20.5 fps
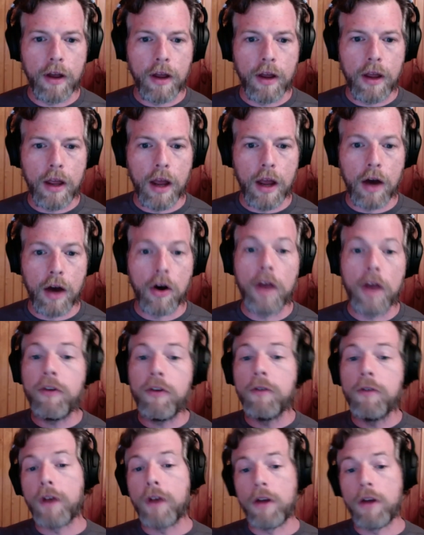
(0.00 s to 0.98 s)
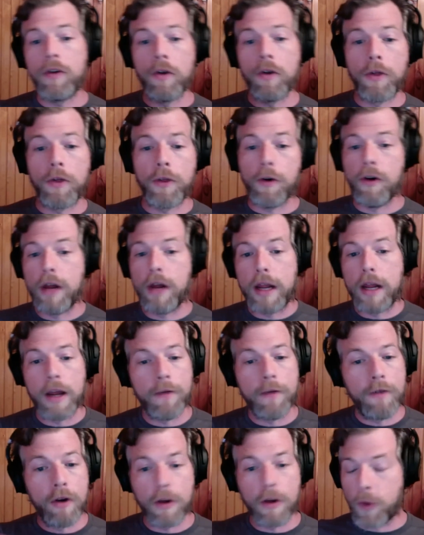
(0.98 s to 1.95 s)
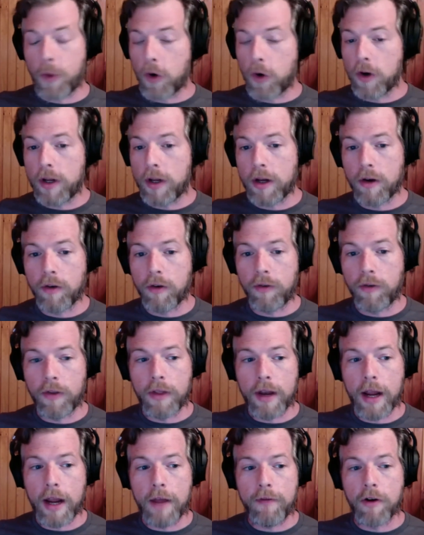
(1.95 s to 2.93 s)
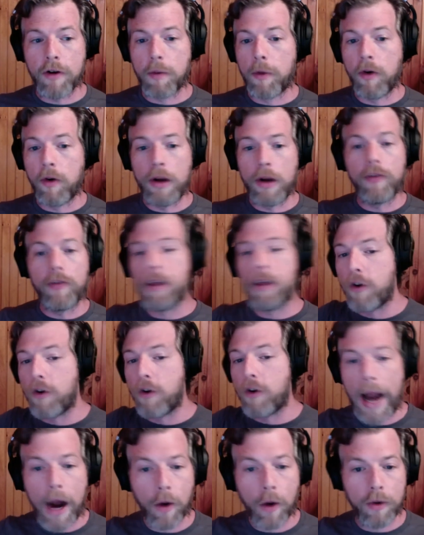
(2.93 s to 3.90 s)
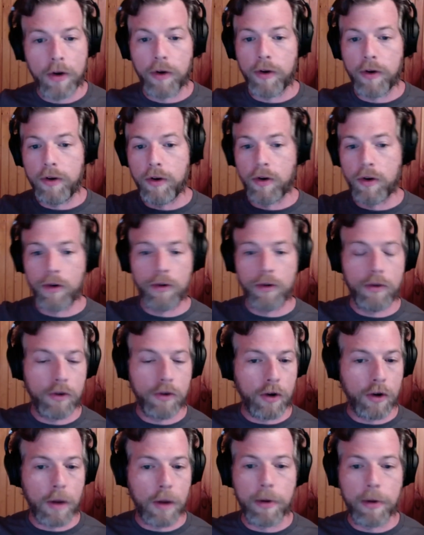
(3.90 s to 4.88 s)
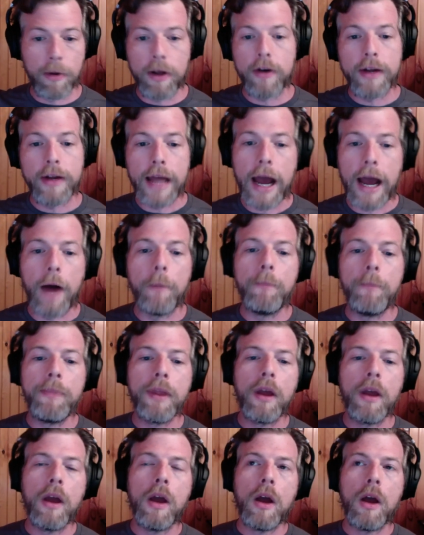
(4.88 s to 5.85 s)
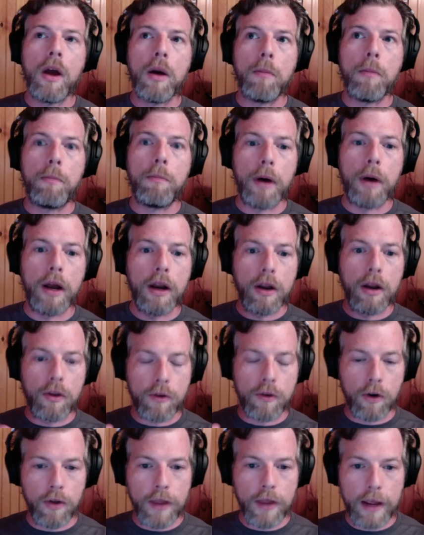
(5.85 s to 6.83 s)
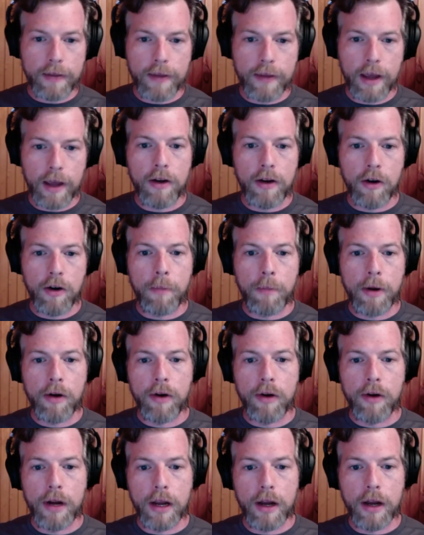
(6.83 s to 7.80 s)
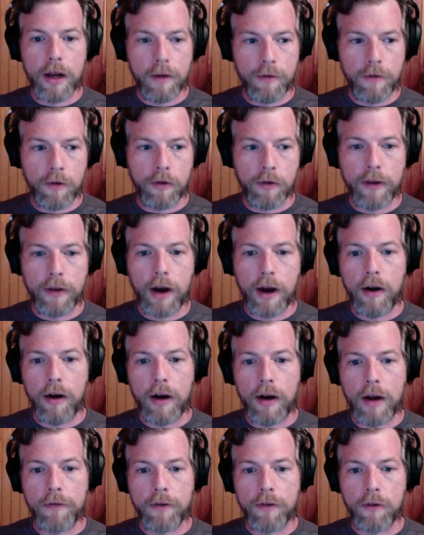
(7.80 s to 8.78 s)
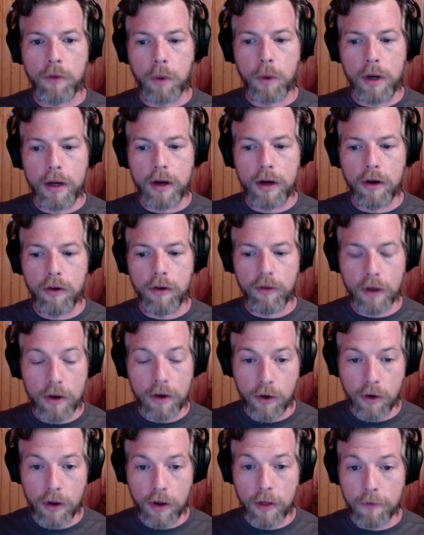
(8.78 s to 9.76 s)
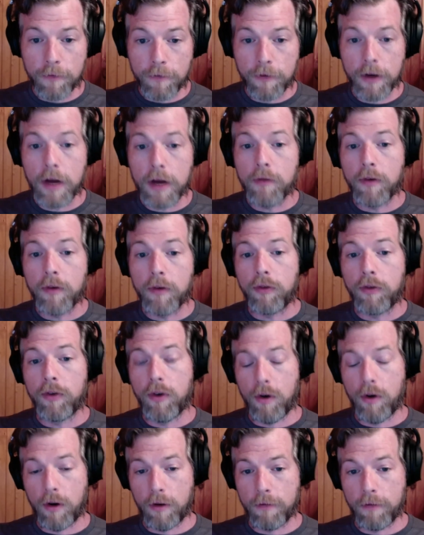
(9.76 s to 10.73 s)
unless you've done your 30, if you did 30 years in the Navy or Marines, then you're out. You're completely out. But during that 10-year period, if you retire after 20 years and you're in the Fleet Reserve,